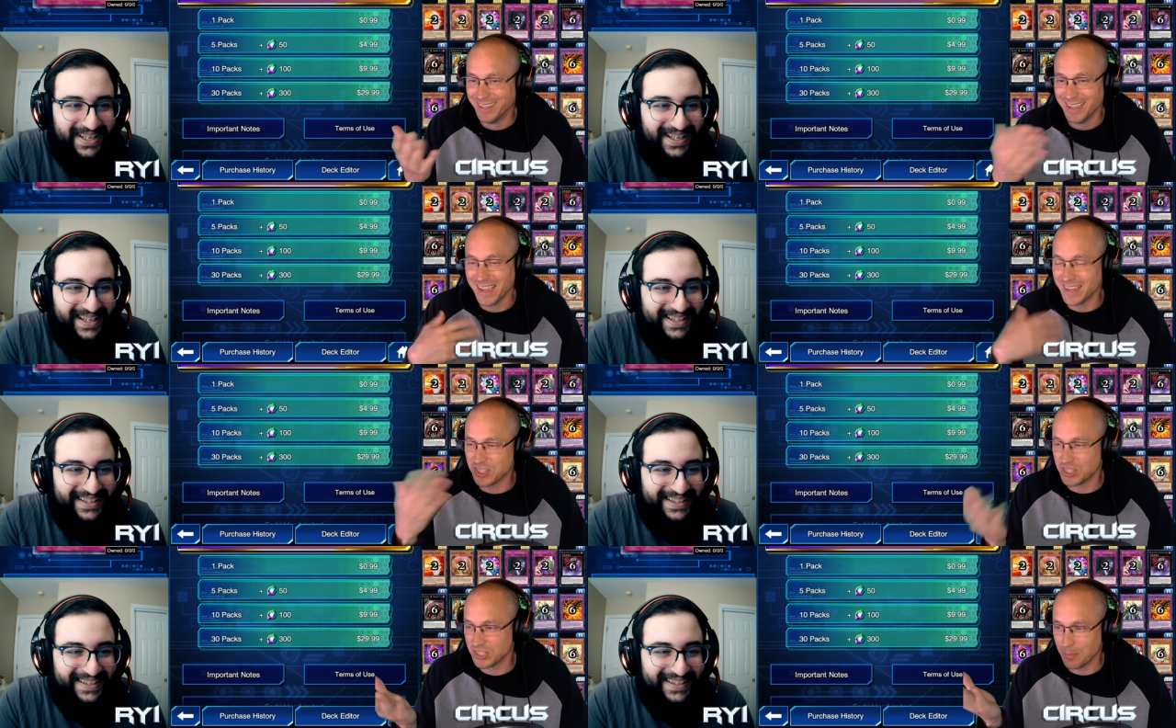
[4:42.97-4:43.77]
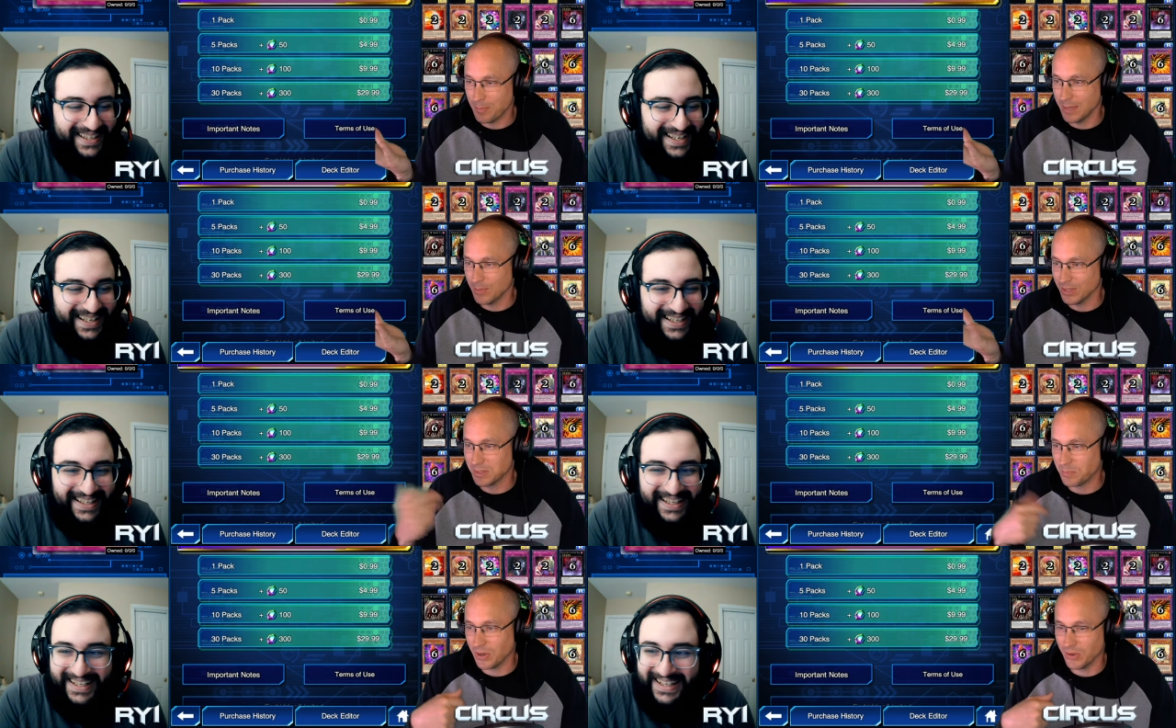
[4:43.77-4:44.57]
Speaker 1: I guess it's just a meme at this
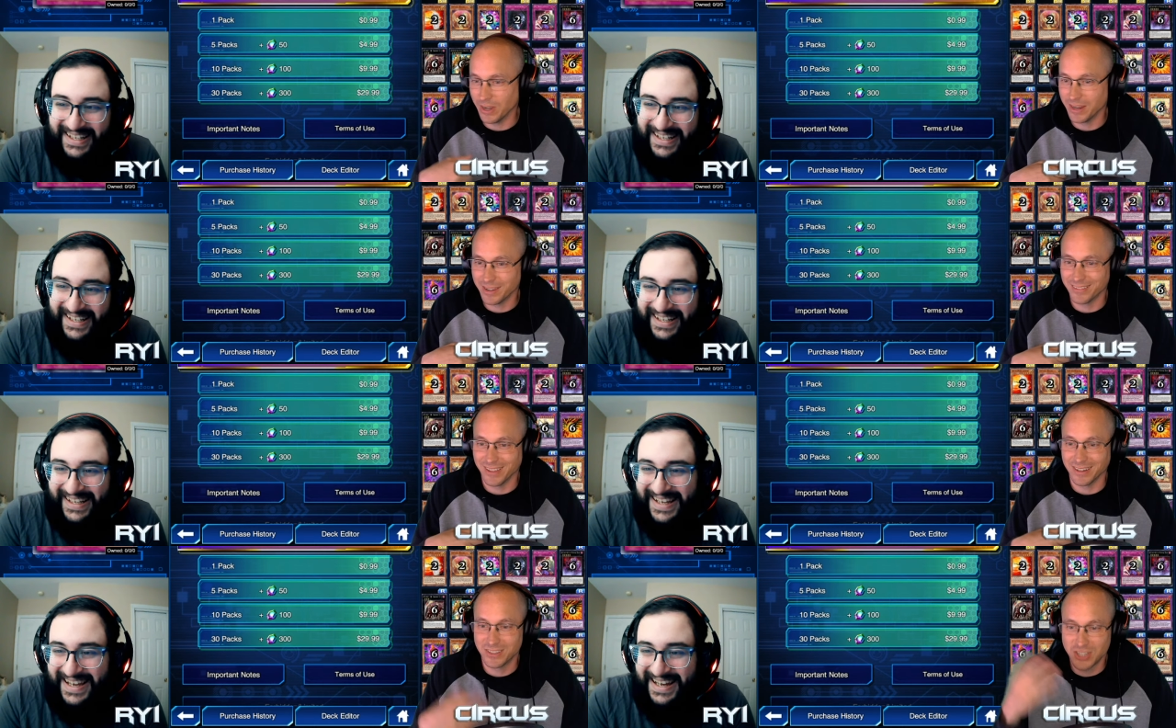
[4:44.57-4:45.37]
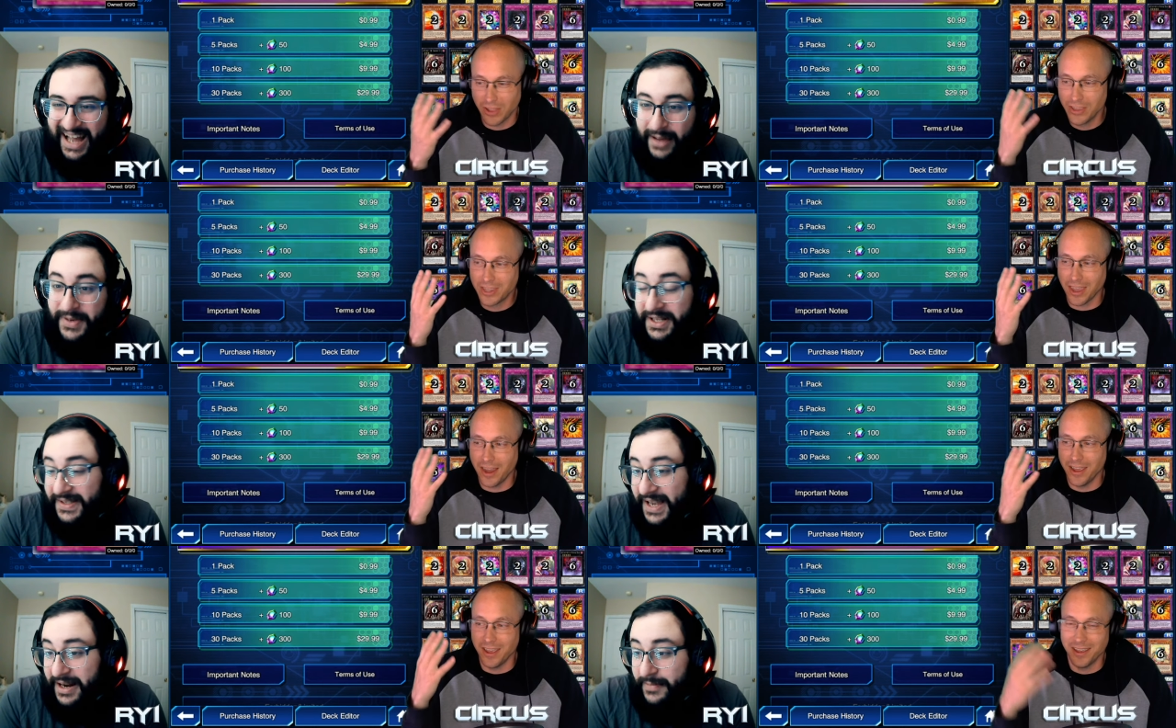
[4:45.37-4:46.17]
point, right? Like, yeah. Jelly I mean, Cannon.
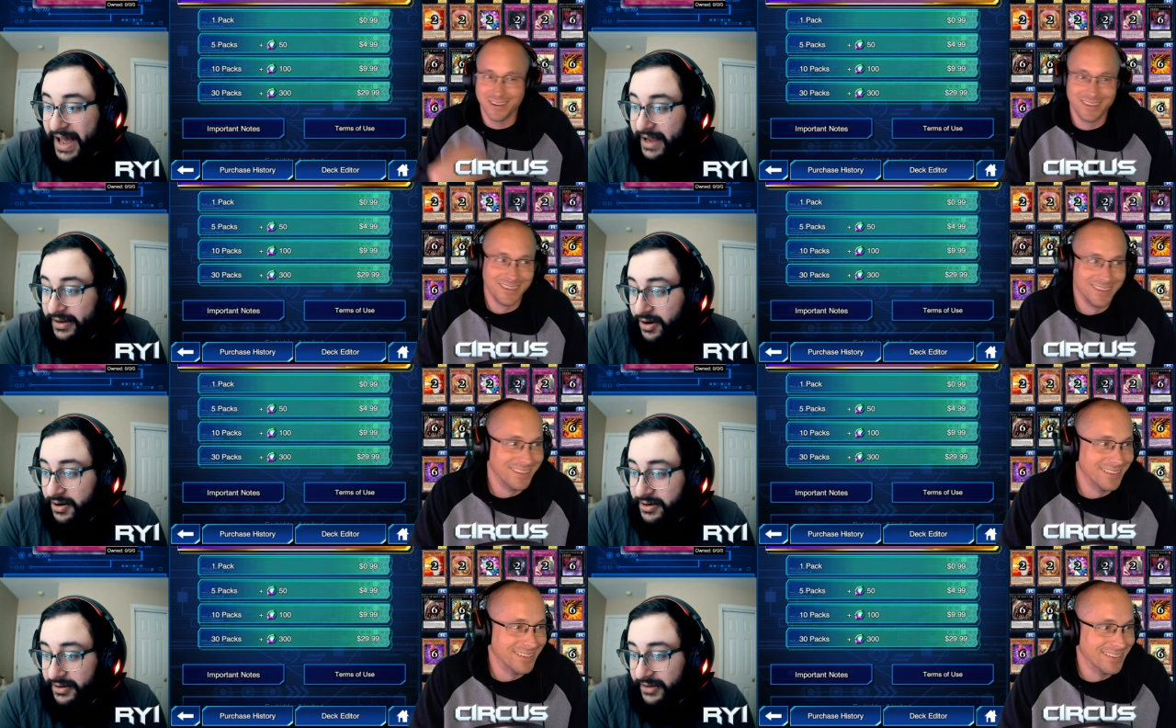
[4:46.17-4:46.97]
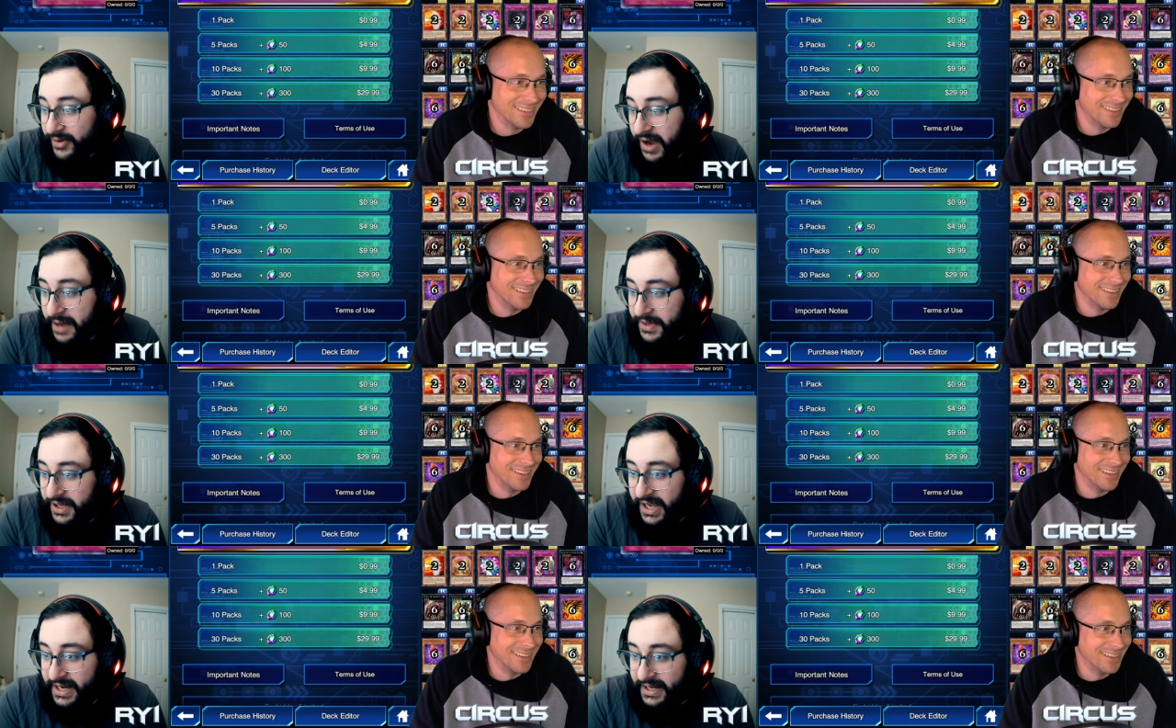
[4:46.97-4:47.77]
It's not a bad card if you happen to
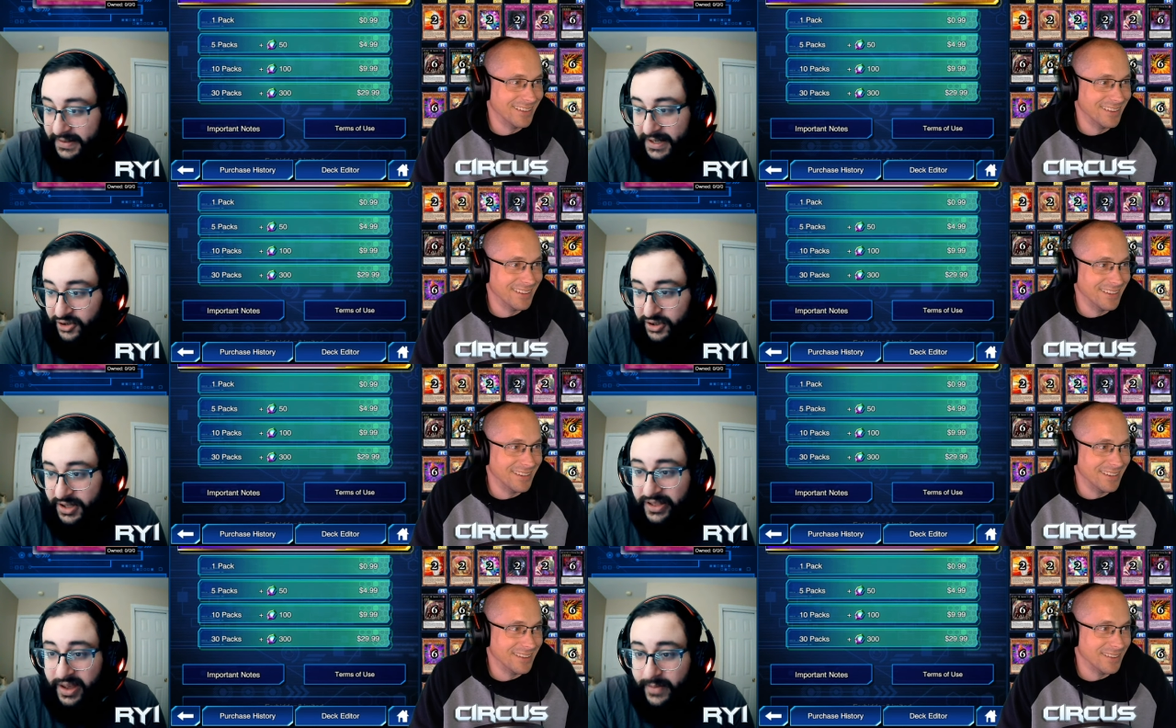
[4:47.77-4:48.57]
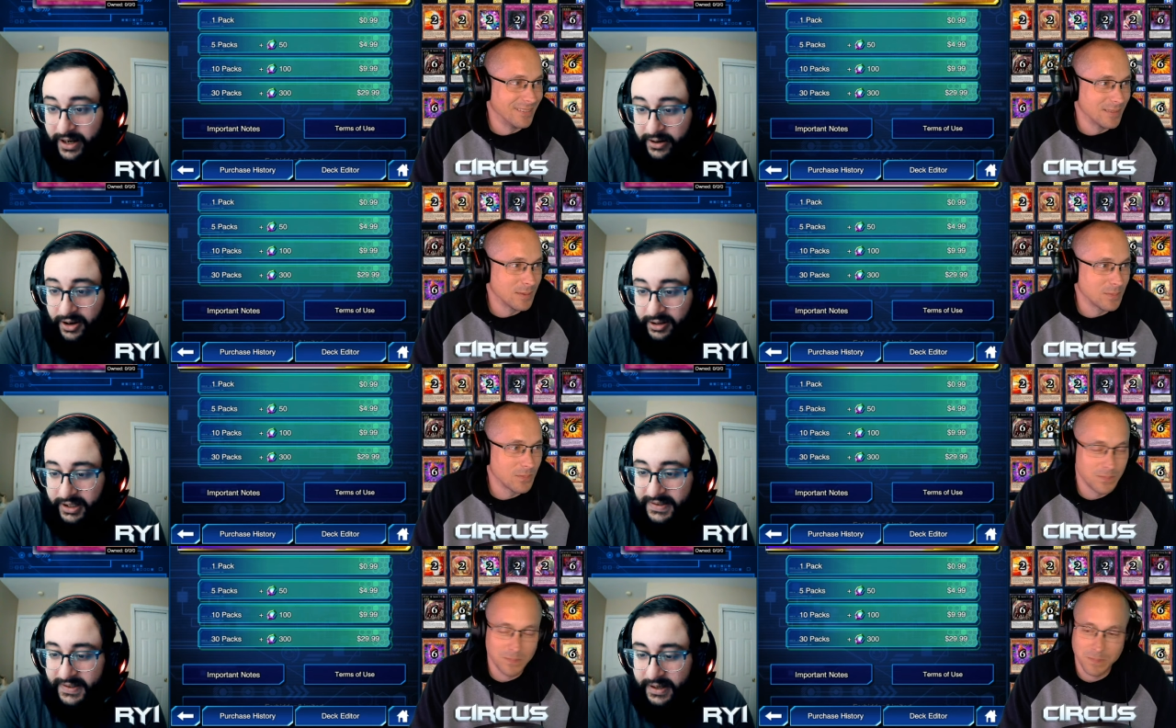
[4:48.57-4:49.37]
get it. It's actually not that bad at all.
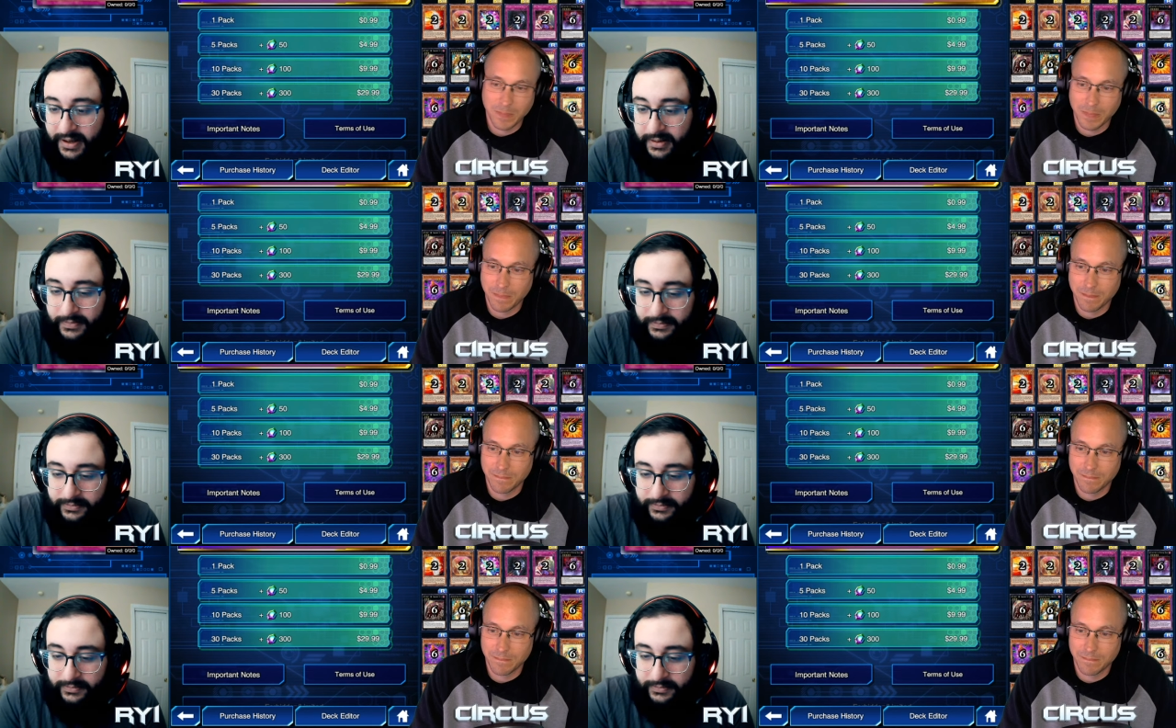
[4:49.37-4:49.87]
It's um.